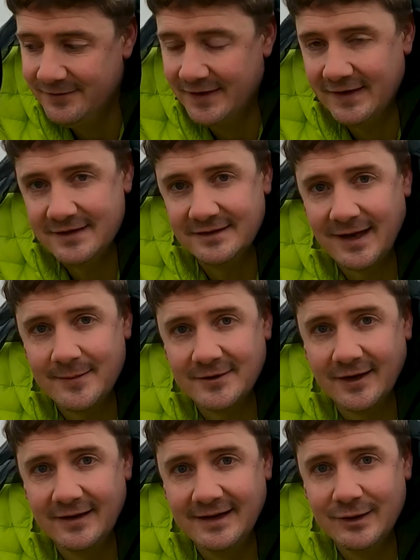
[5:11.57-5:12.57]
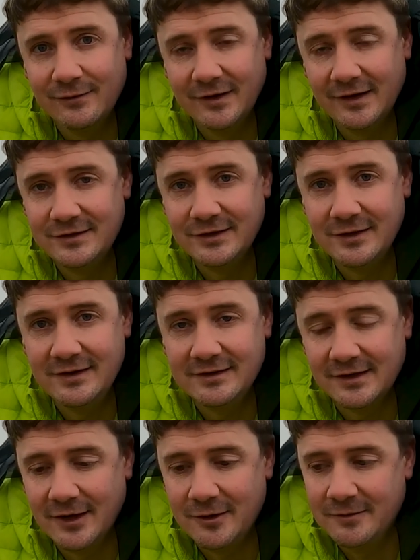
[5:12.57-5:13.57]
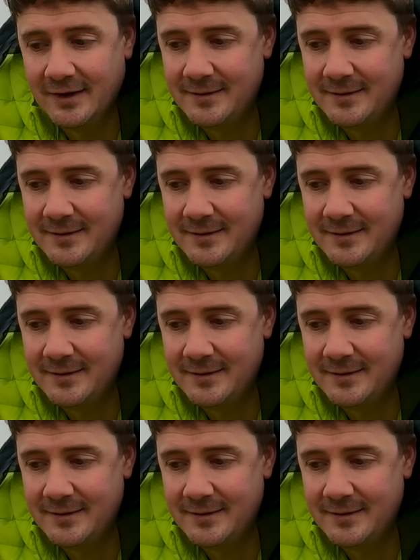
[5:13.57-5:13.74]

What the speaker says: then this is absolutely ideal for you, because you don't need to go